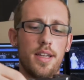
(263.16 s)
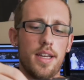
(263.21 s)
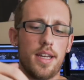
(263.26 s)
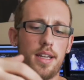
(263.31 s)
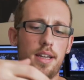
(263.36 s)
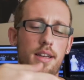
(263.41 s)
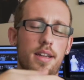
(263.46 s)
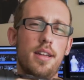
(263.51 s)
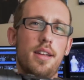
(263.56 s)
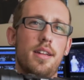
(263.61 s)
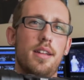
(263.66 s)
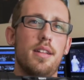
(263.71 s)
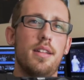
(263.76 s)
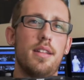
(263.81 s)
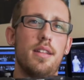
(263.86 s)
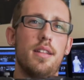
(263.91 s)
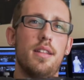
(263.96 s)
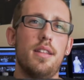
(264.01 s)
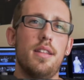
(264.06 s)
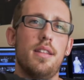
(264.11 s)
yeah,
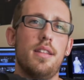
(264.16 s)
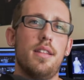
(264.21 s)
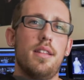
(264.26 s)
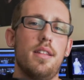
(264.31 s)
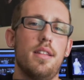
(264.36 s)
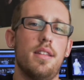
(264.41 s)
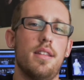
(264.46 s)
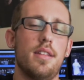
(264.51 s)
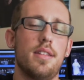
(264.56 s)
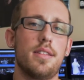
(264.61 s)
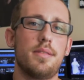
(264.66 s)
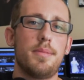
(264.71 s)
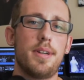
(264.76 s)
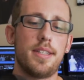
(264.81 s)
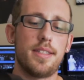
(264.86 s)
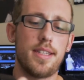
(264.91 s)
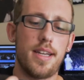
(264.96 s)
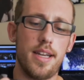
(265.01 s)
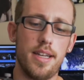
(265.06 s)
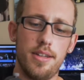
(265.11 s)
this is
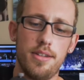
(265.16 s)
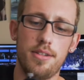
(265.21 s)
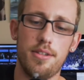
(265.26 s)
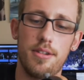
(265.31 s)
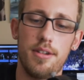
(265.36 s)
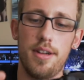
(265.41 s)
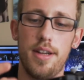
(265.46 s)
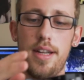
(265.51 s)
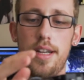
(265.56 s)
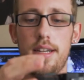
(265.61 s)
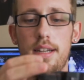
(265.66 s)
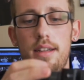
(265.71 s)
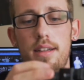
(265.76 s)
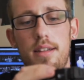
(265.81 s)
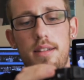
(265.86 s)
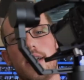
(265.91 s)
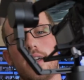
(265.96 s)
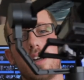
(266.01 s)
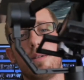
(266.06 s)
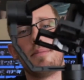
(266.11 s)
my Zhyuin Crane.
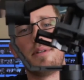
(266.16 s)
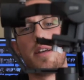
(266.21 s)
I got